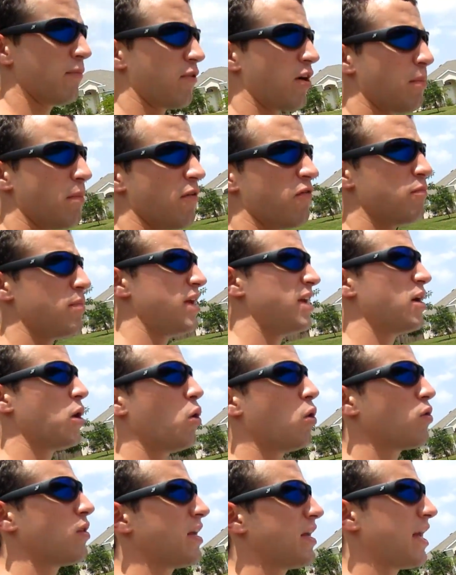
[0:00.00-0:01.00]
from of me
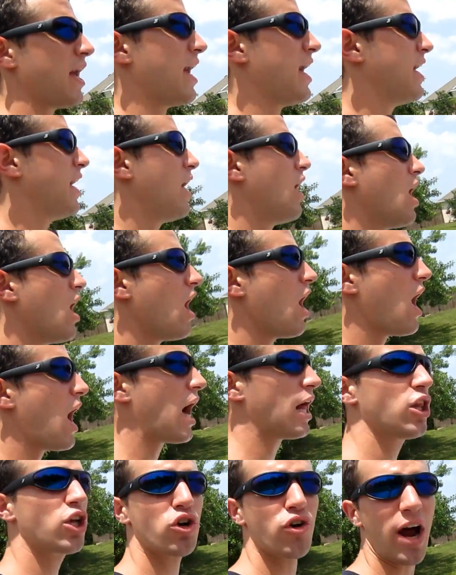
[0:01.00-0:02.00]
holding a
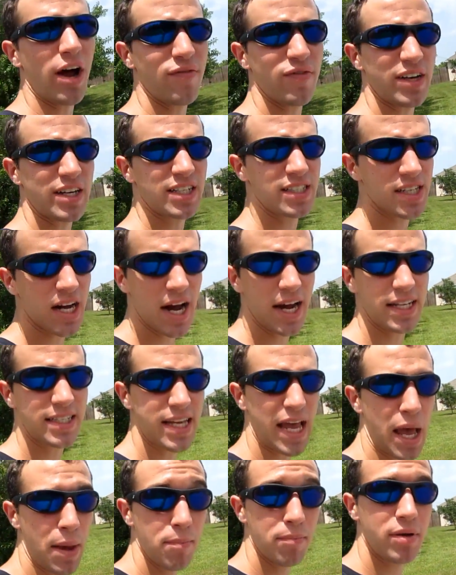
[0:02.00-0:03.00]
holographic
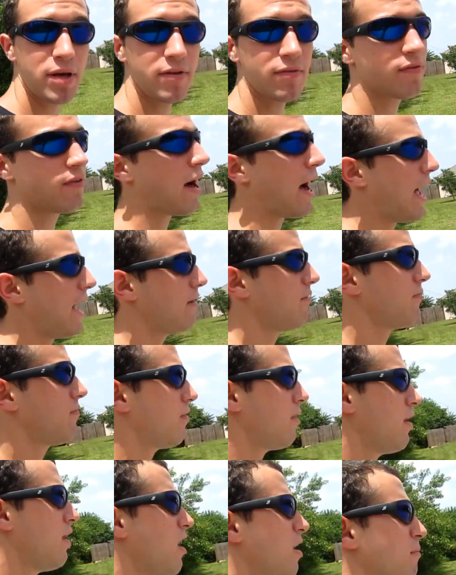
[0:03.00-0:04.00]
sight MP5
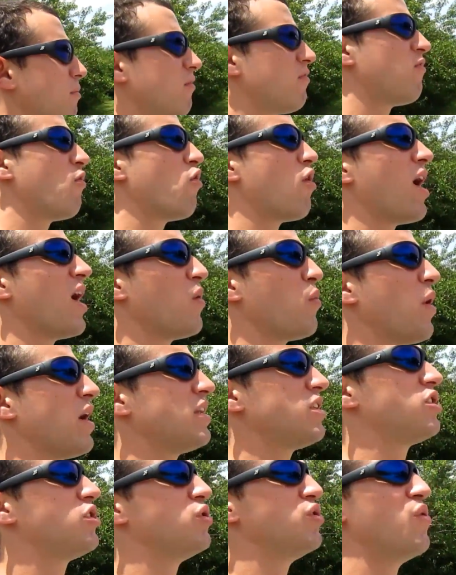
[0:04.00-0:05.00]
before I
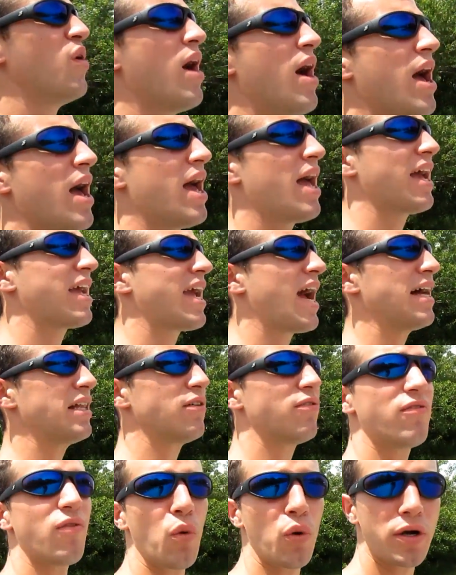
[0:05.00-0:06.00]
went to
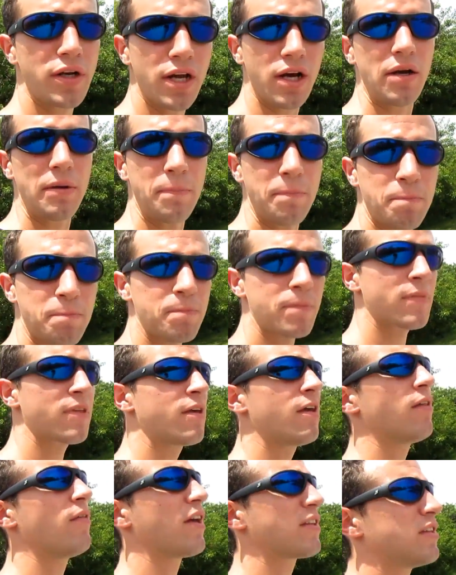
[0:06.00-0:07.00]
California,
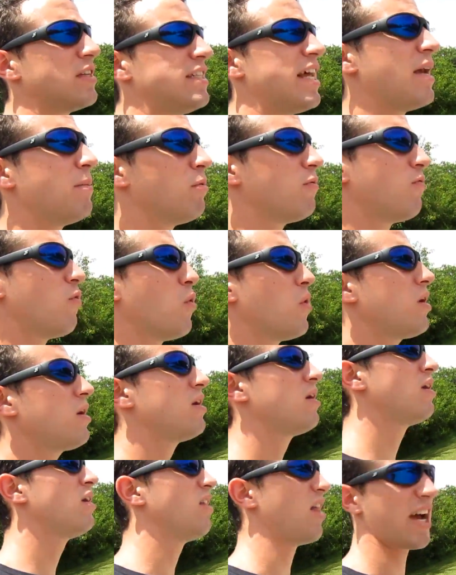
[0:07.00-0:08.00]
like the day before.
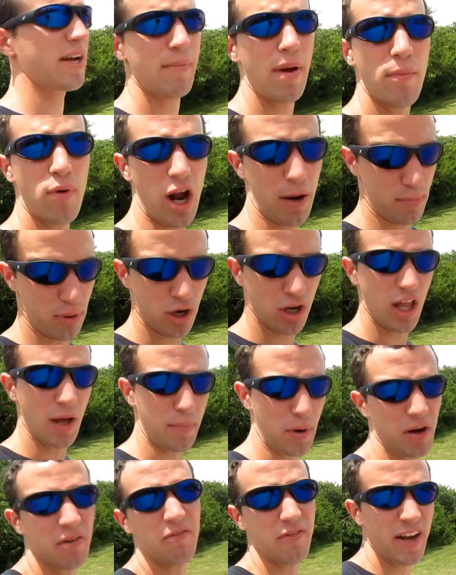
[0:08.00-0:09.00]
Like remember I put it
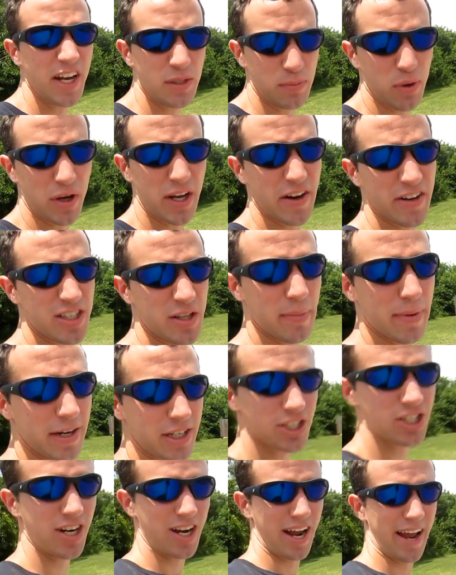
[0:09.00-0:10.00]
up on Facebook, here's the
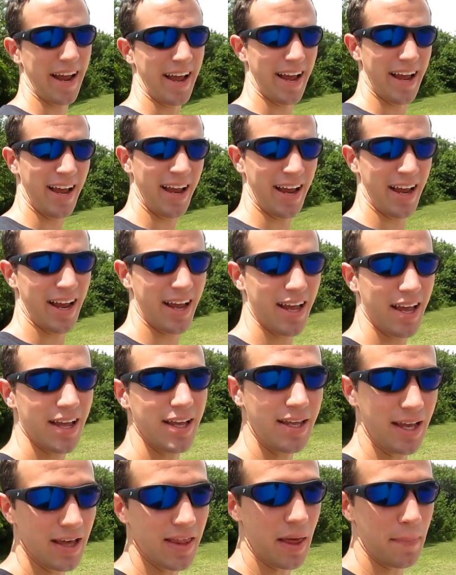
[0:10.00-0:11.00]
picture.
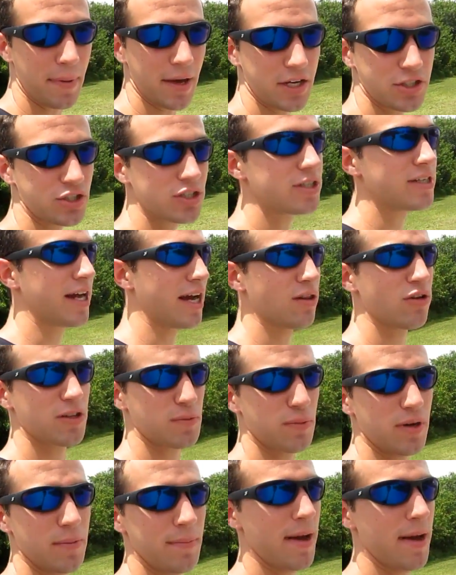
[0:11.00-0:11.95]
Yeah, that picture, yeah, it looks pretty